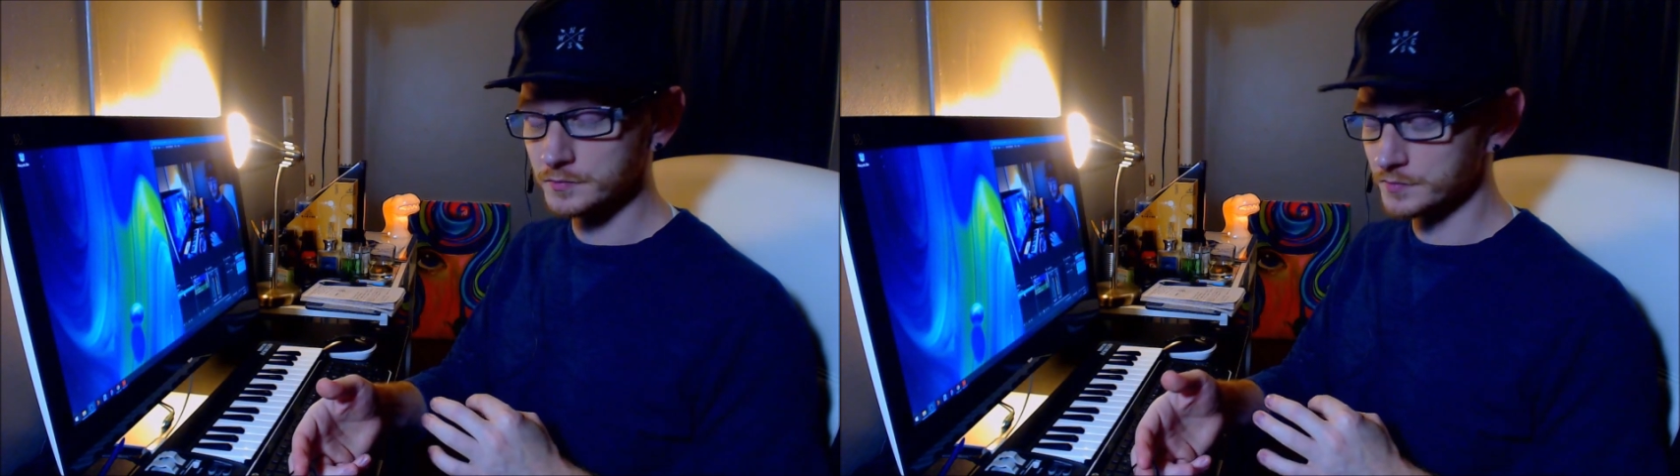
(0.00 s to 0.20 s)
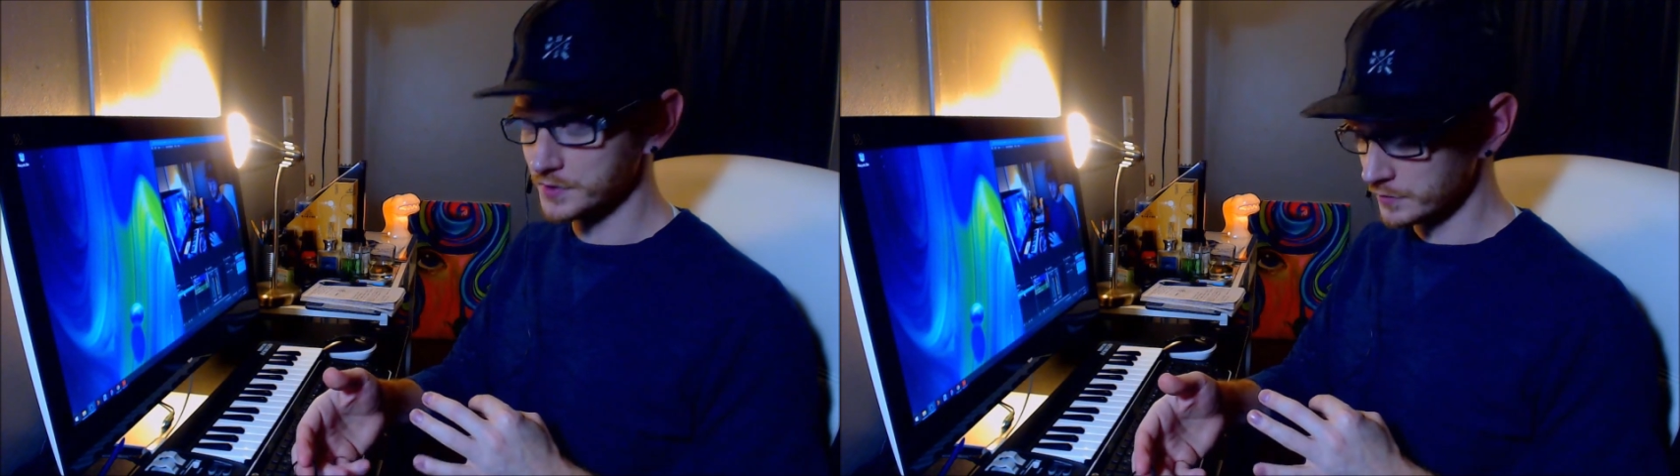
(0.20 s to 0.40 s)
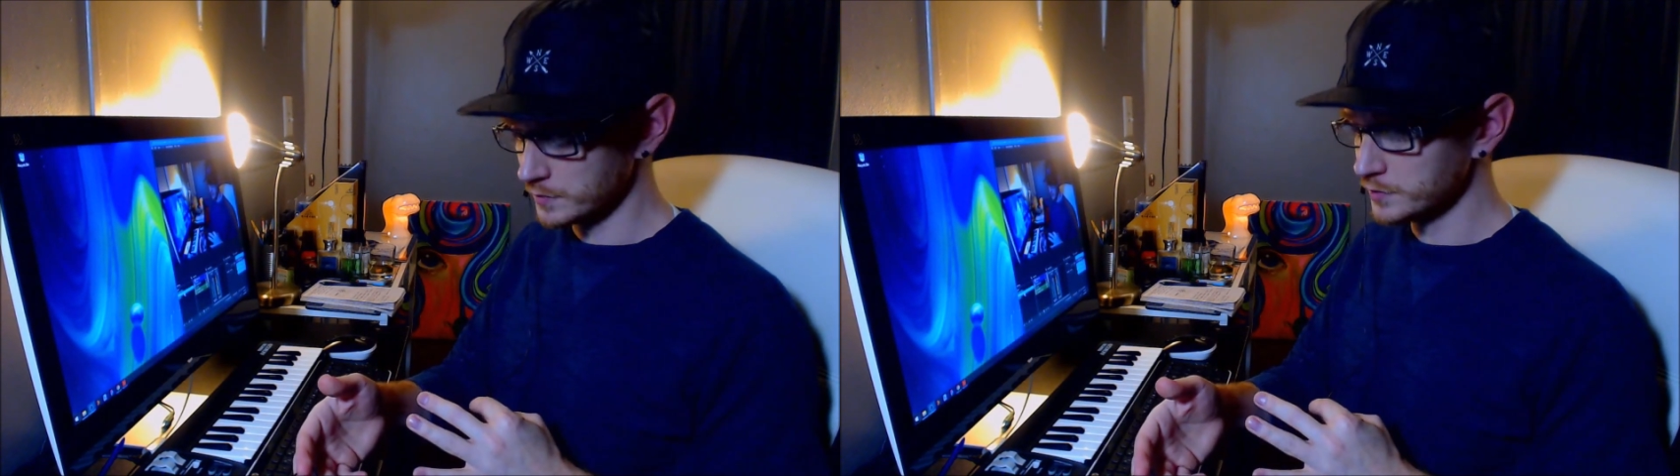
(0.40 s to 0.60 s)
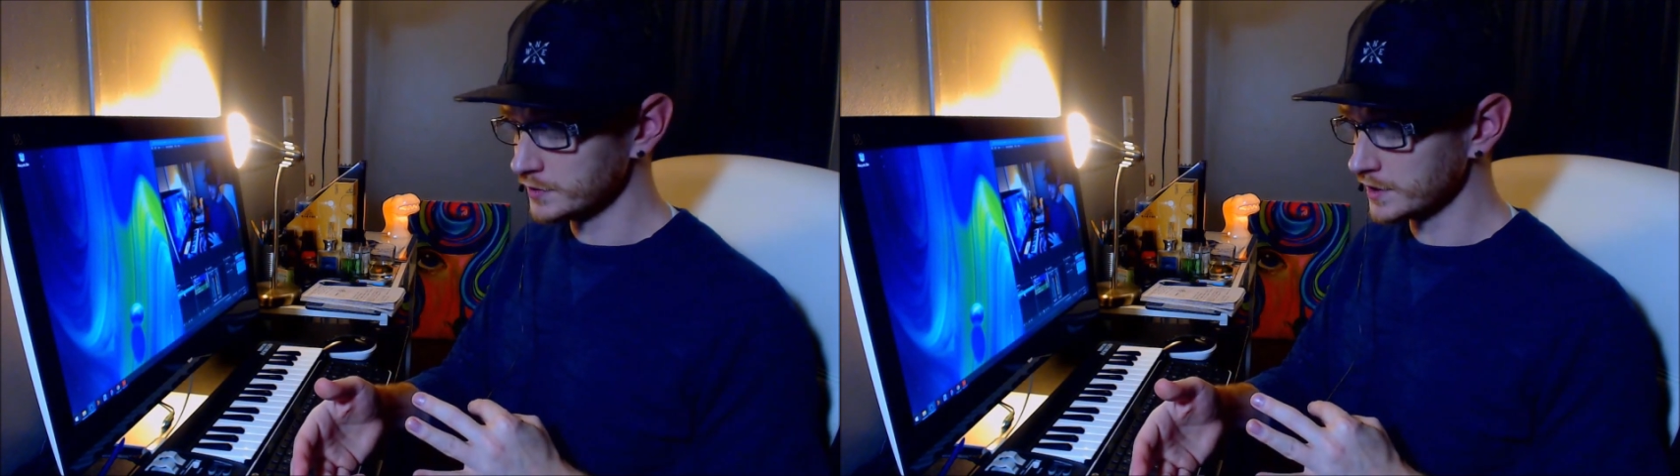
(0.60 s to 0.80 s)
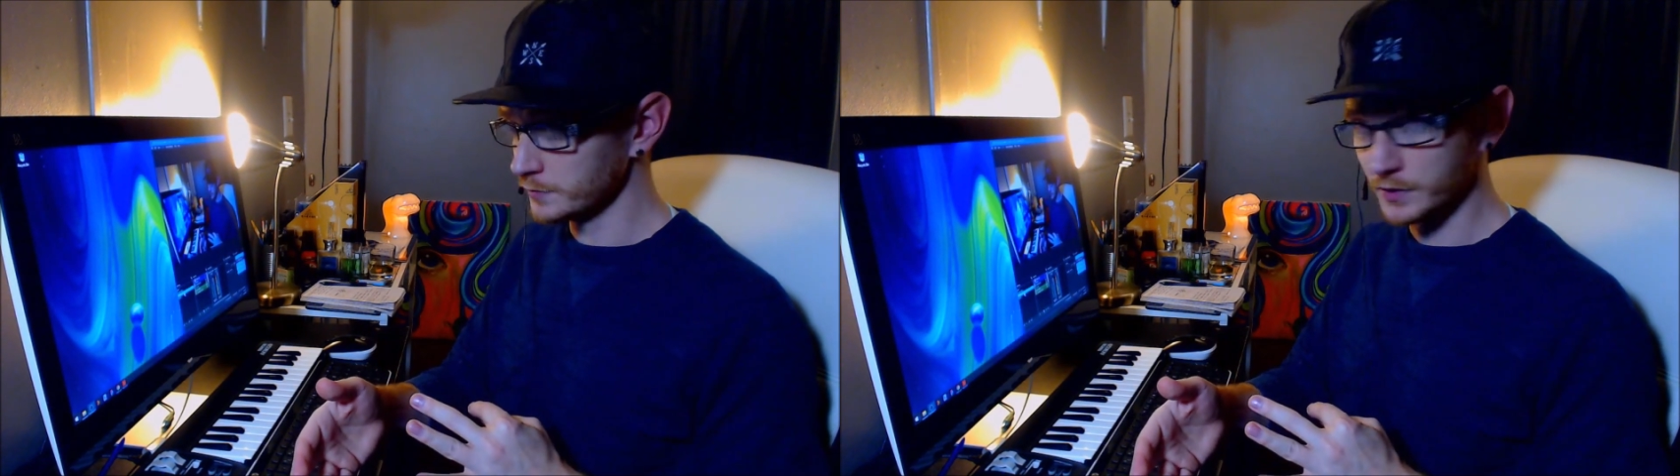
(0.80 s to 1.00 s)
the
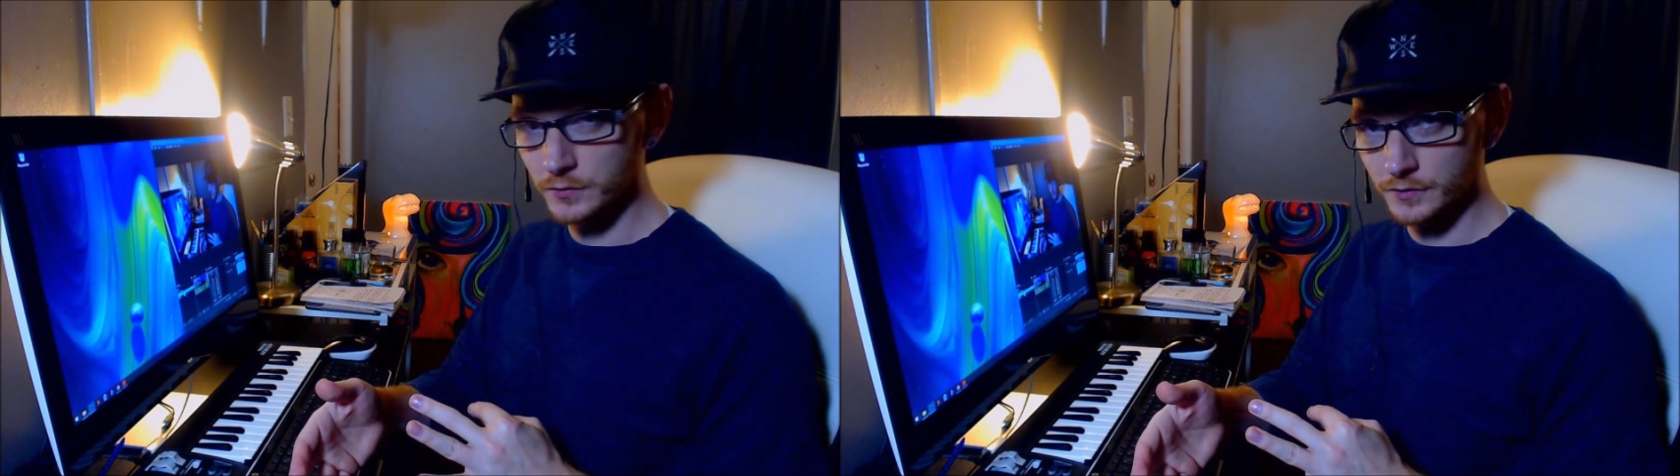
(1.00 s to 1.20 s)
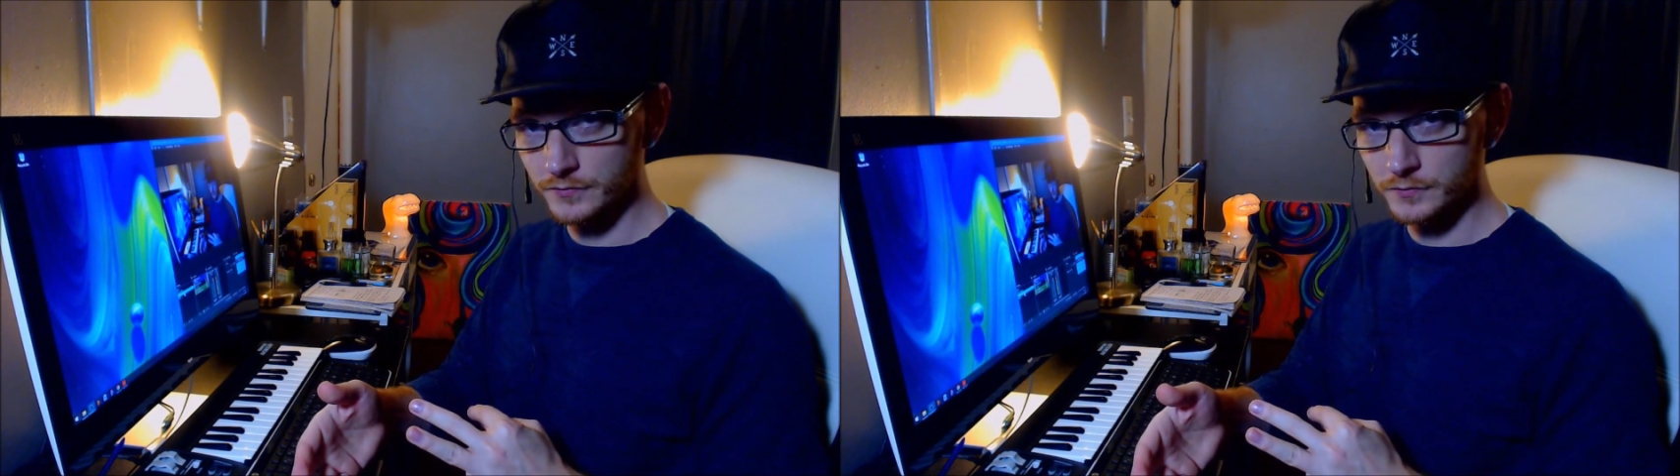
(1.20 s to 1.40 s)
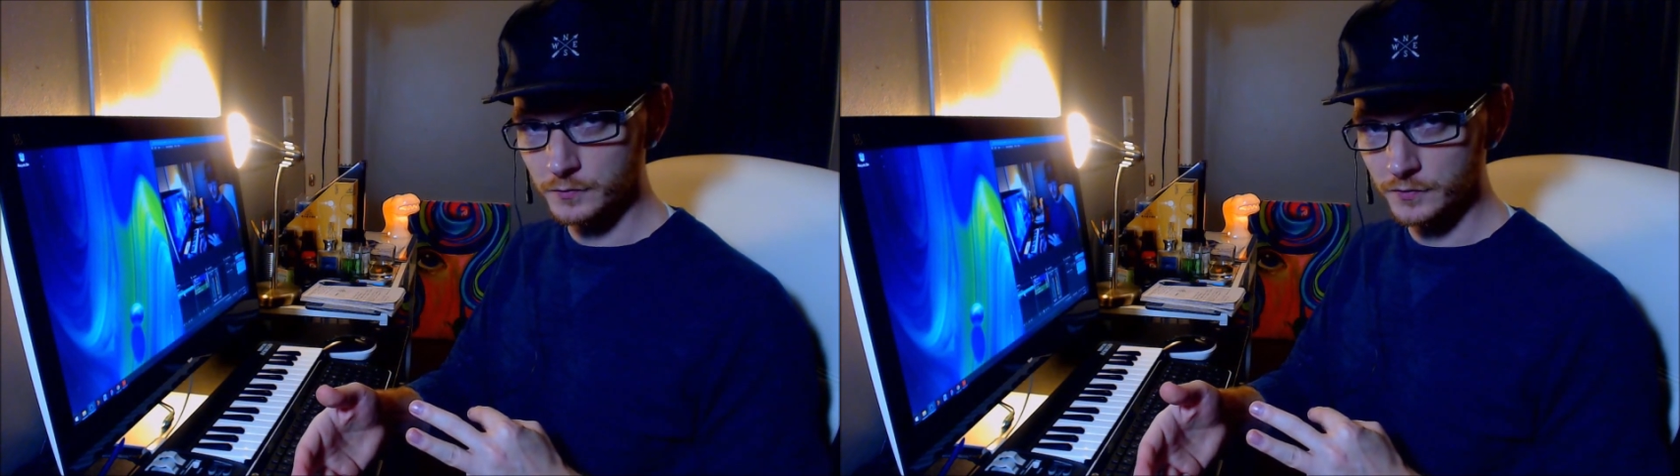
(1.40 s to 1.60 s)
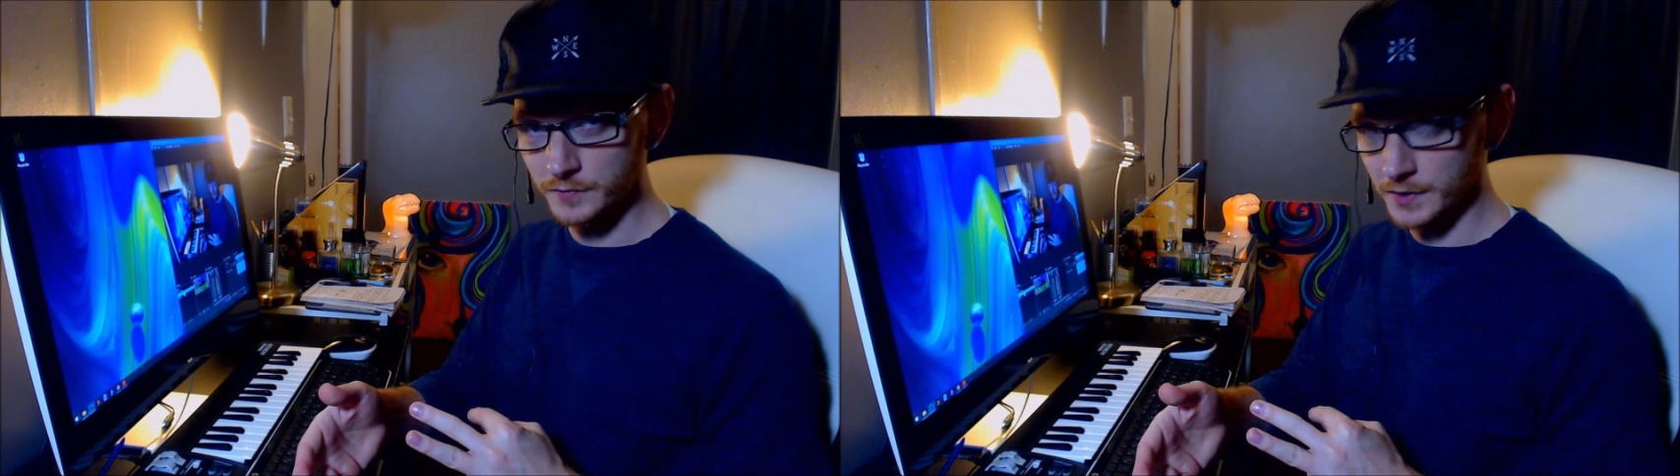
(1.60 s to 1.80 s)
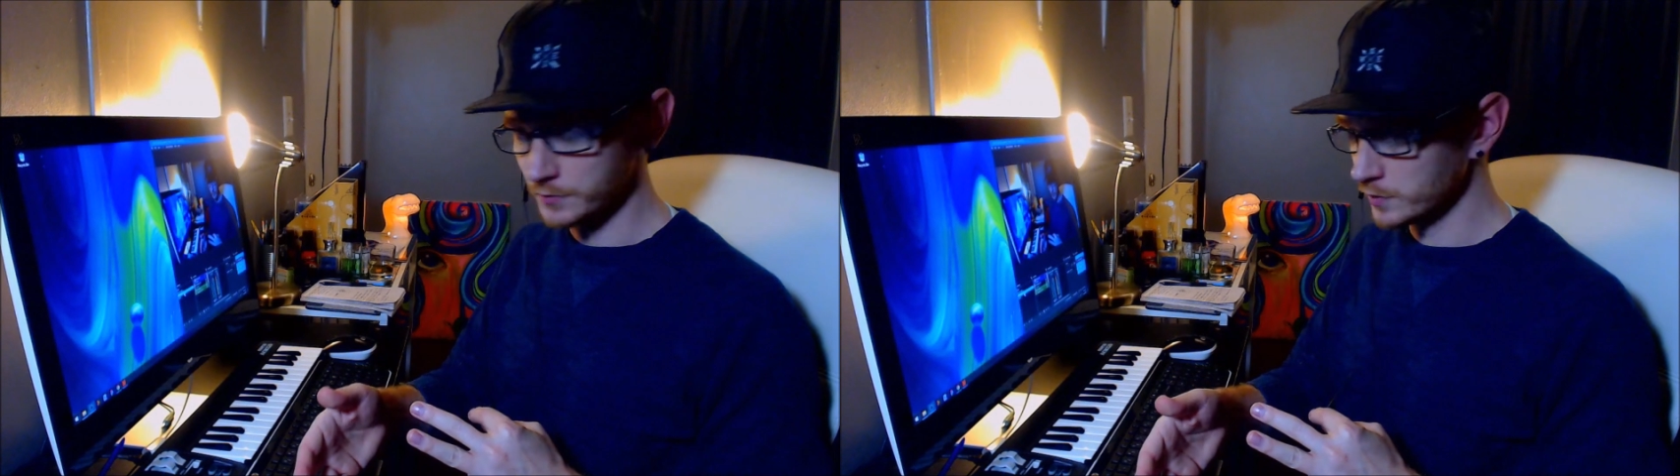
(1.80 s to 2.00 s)
Chromebook and record with
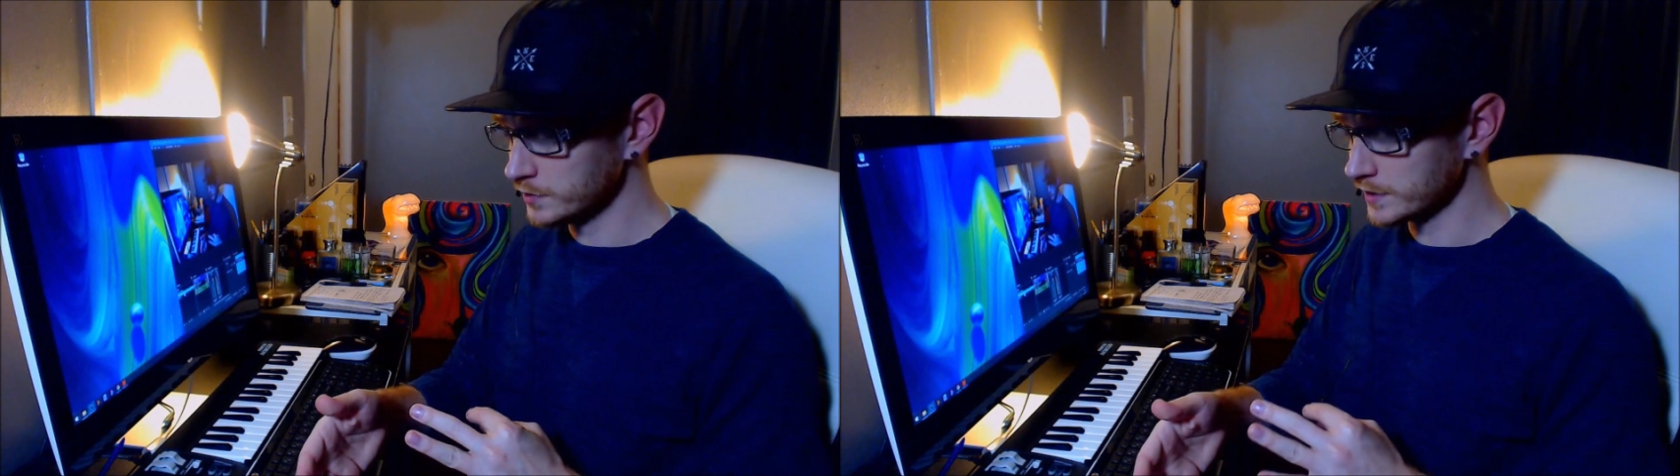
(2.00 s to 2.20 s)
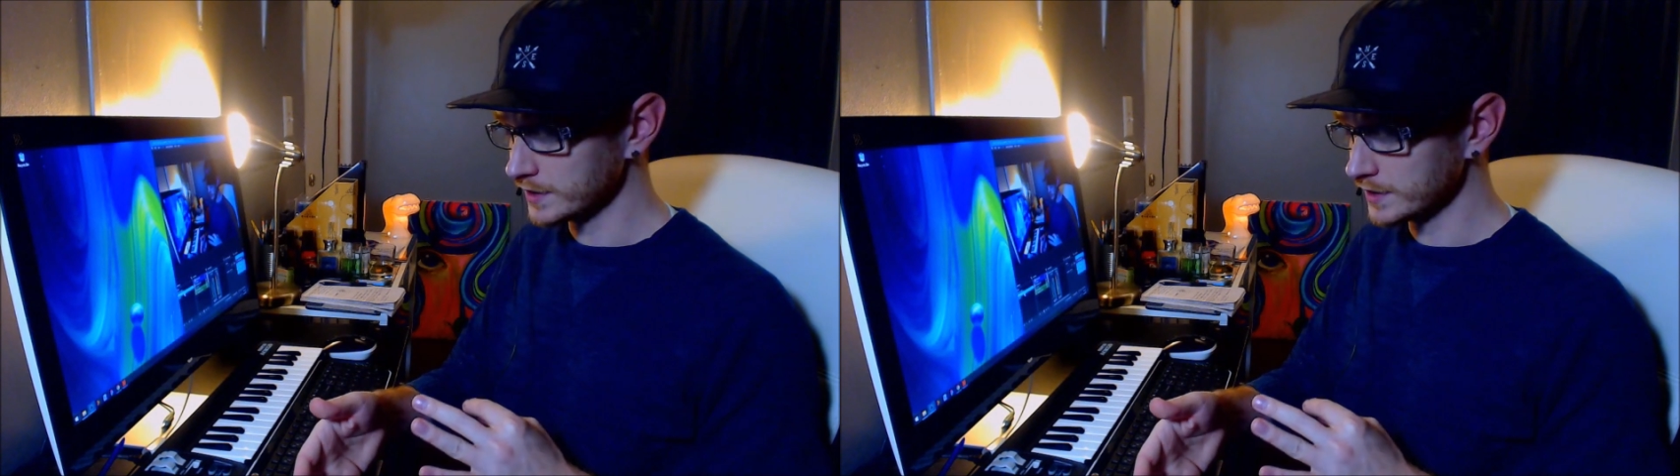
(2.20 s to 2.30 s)
my Chromebook,